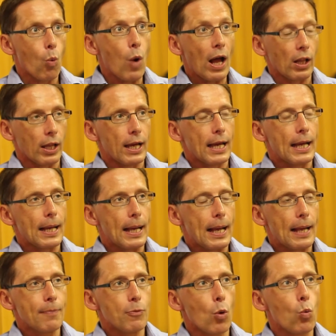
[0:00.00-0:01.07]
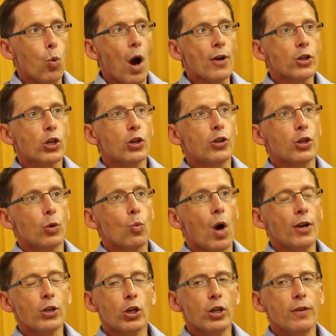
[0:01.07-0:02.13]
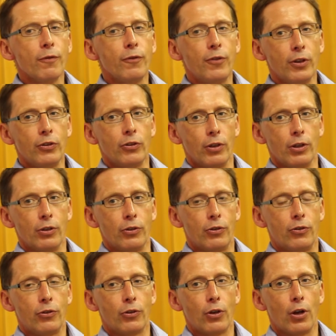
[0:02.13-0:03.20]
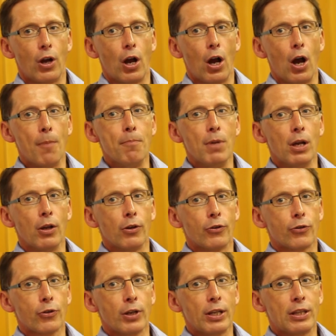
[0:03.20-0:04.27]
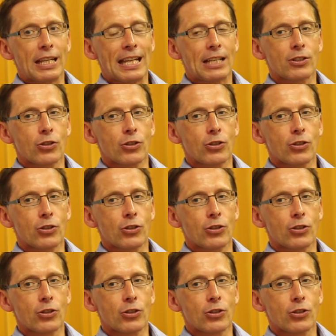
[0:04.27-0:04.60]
Well, one could envisage a military that